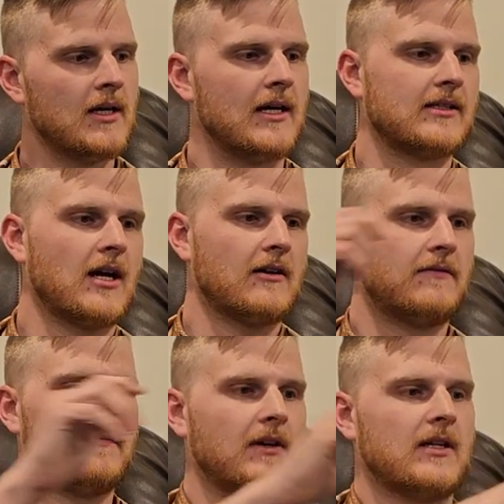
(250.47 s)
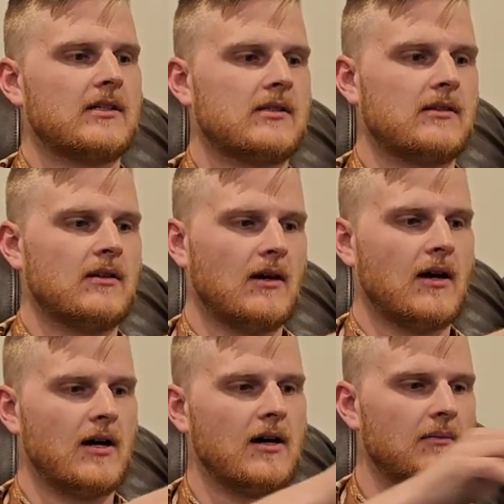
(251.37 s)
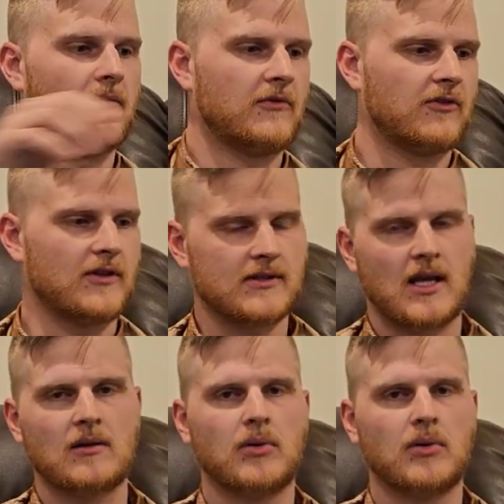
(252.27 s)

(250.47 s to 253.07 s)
It's got a fixed front sight